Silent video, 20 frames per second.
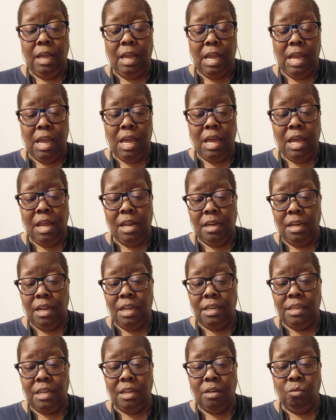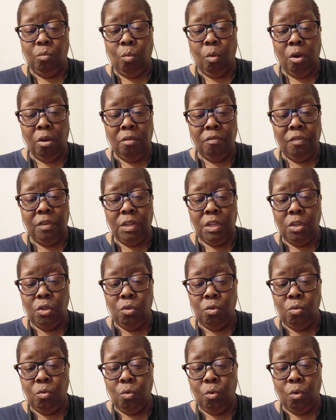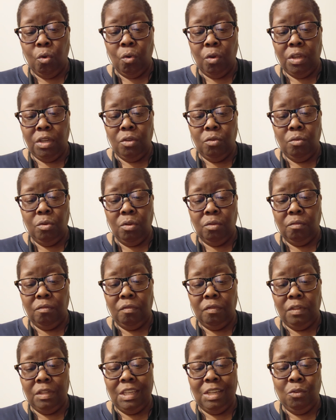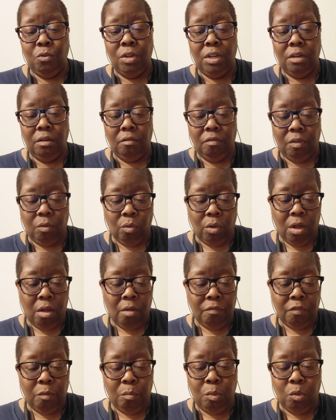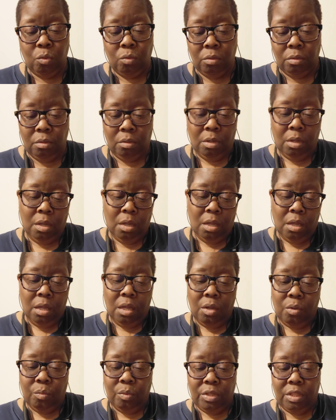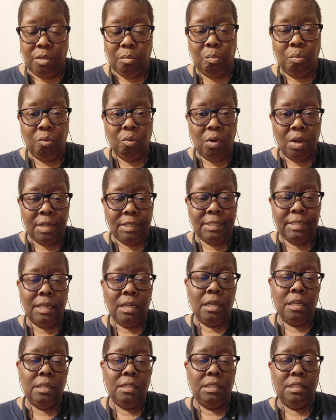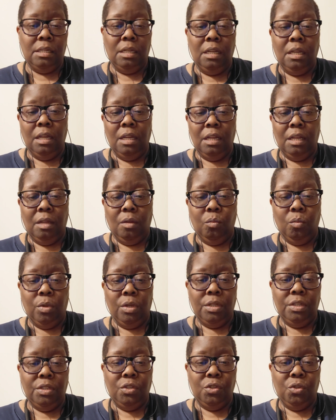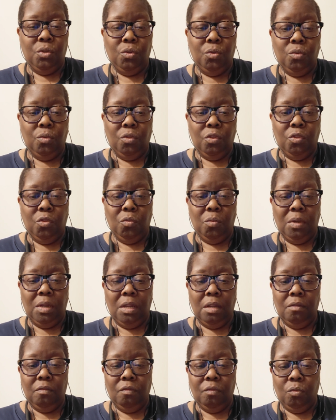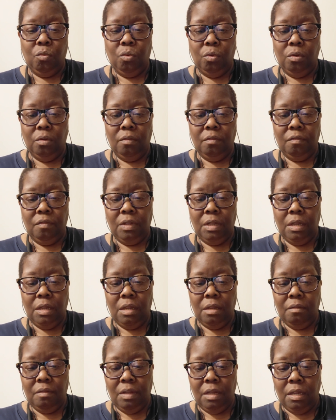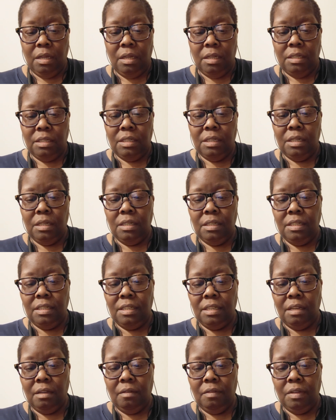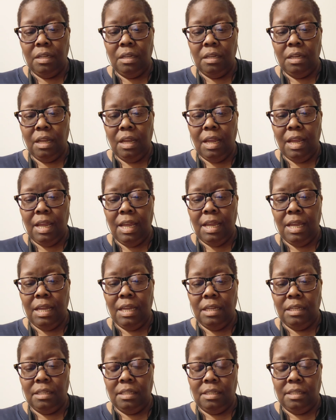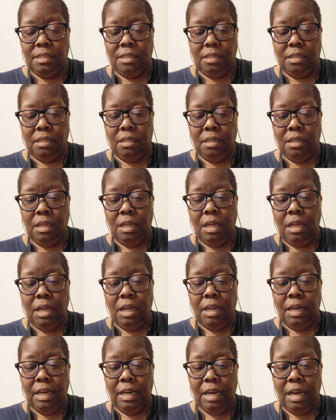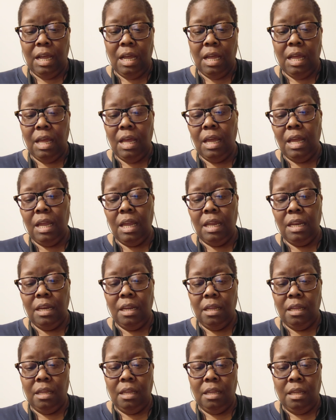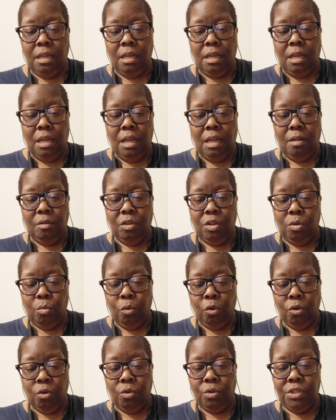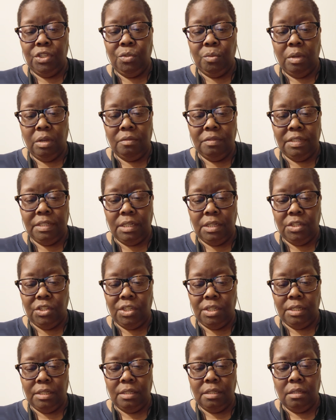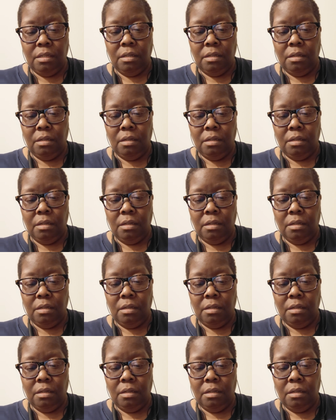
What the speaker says: and it didn't work for you, or you didn't feel comfortable with the process. 1, 2, 3, 4, 5, 6, 7, 8, 9. I'm going to work on 12 stitches.